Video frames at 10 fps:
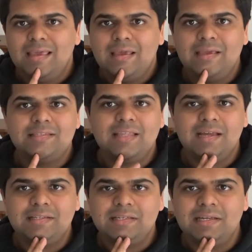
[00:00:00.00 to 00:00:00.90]
is
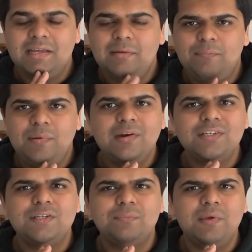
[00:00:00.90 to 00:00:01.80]
that it appears
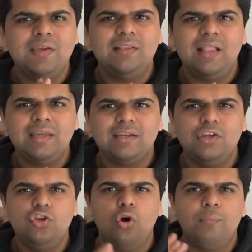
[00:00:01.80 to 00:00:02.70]
to be like a
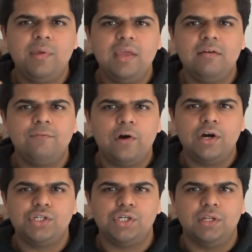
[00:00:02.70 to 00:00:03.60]
European
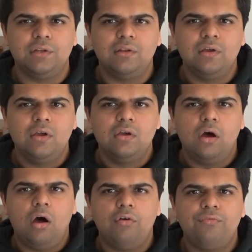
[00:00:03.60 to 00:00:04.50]
version
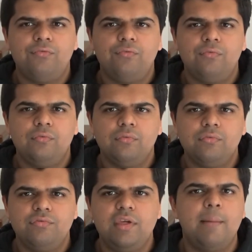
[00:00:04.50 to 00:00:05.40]
of
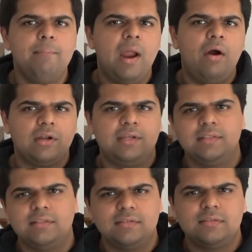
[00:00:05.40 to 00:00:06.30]
the
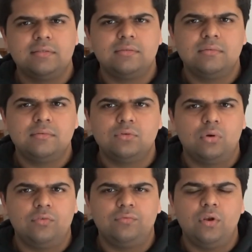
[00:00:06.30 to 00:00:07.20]
Americans,
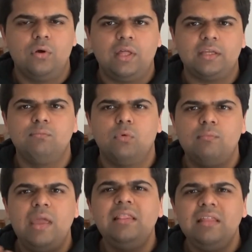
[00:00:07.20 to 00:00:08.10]
sort of. You know, like
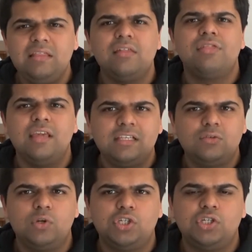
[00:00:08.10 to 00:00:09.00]
mainly the things
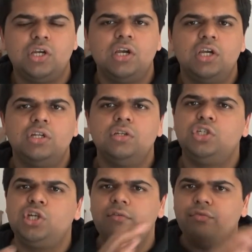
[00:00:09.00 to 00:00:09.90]
which
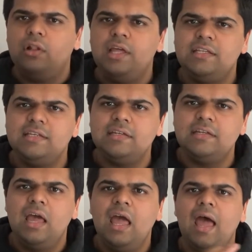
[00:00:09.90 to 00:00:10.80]
Chevrolet did
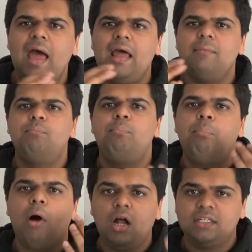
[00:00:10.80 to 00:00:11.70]
and
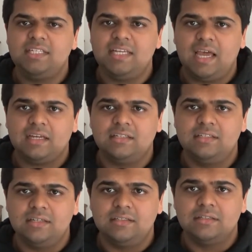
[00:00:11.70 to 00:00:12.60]
Pontiac
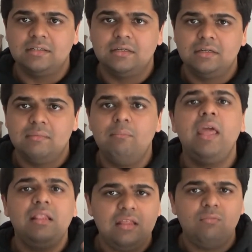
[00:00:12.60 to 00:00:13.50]
did.
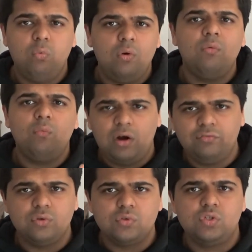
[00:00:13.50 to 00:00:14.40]
Mainly one of
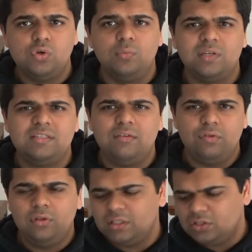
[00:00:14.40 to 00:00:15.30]
those two, because if you
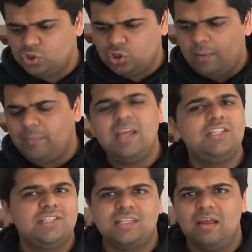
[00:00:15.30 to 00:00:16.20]
look at the sharp
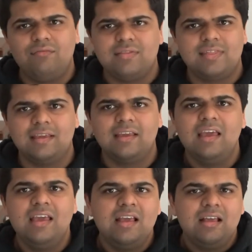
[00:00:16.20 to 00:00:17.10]
edges and everything,
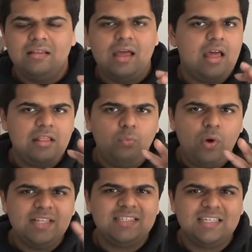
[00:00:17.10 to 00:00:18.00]
and the way
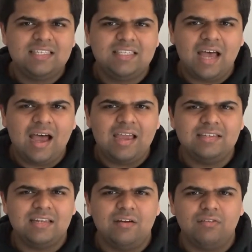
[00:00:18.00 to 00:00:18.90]
it's designed
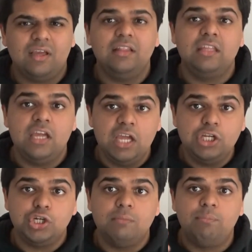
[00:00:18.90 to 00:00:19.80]
and everything, and the
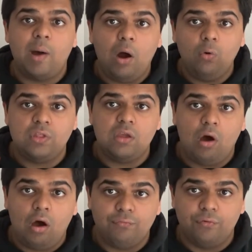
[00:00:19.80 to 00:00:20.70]
engine power they
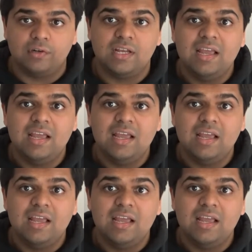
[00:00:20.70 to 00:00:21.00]
offered,